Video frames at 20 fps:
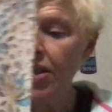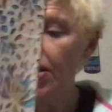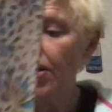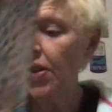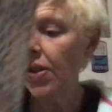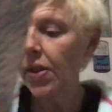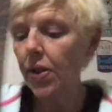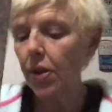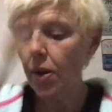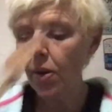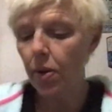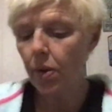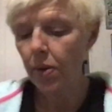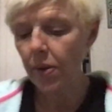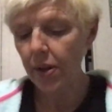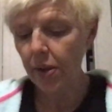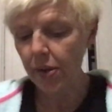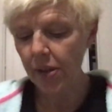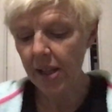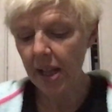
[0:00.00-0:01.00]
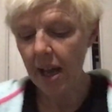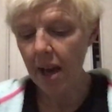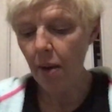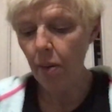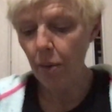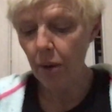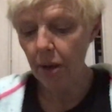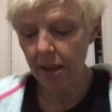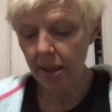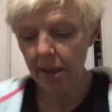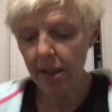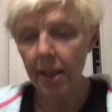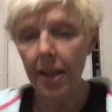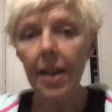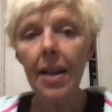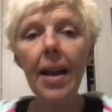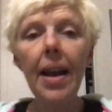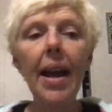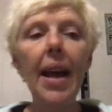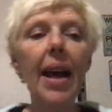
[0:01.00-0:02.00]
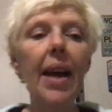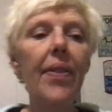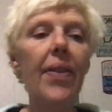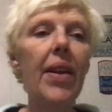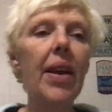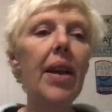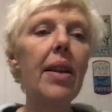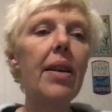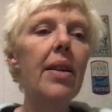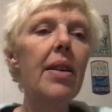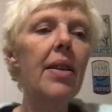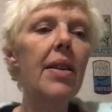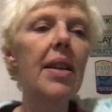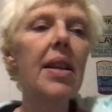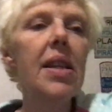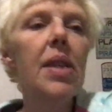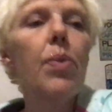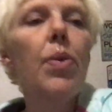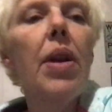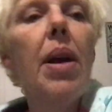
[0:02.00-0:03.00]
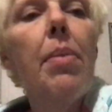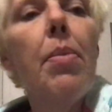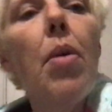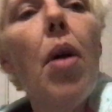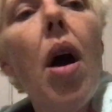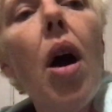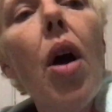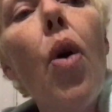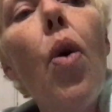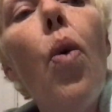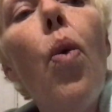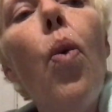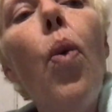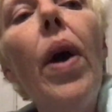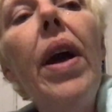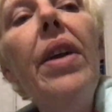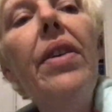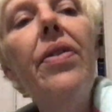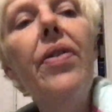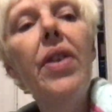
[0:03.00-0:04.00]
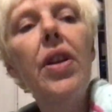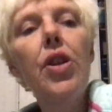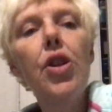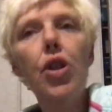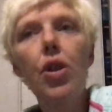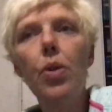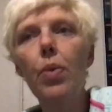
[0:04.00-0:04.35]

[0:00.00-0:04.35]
So there's that one. And then this one I'm not quite finished